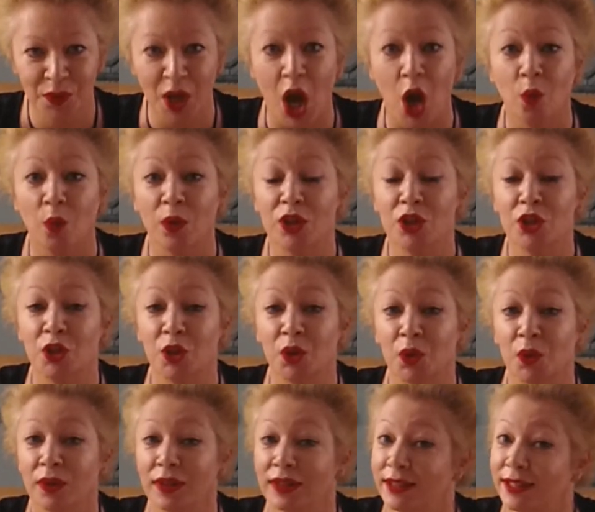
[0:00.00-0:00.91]
I wish
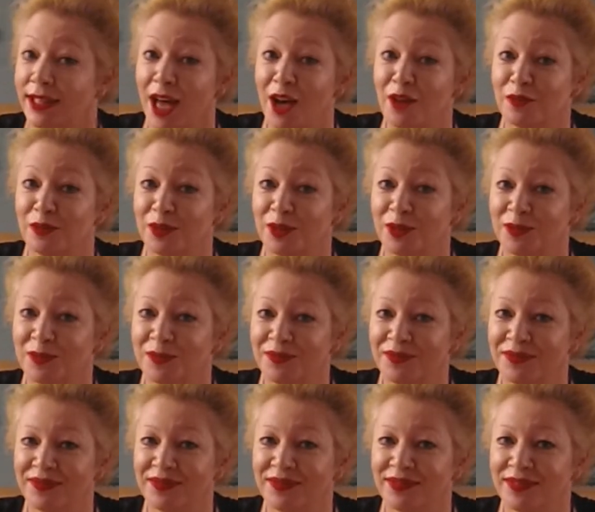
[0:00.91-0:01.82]
you love,
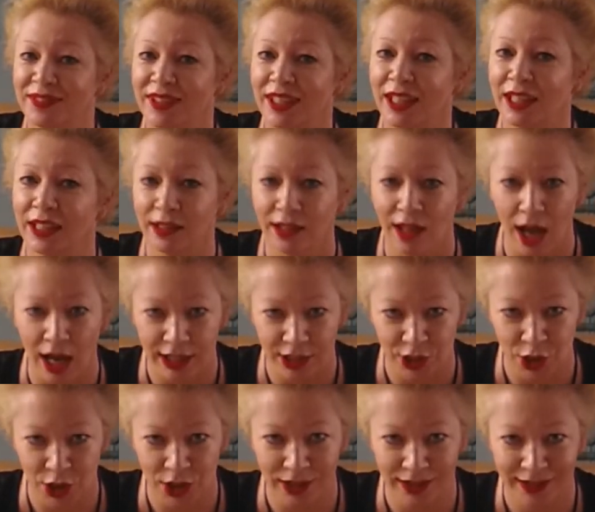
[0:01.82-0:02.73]

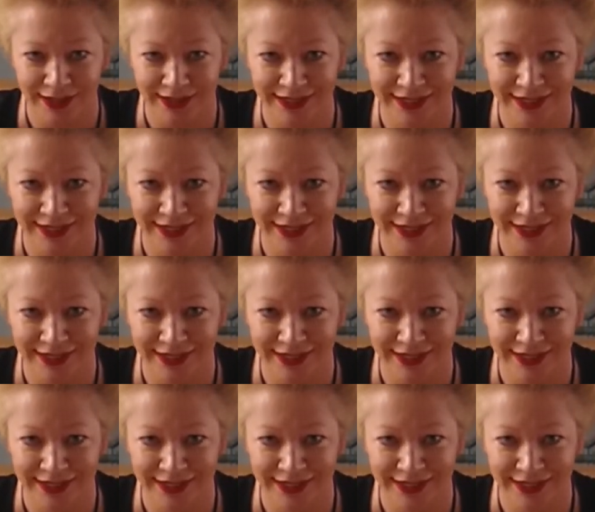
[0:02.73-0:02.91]
light,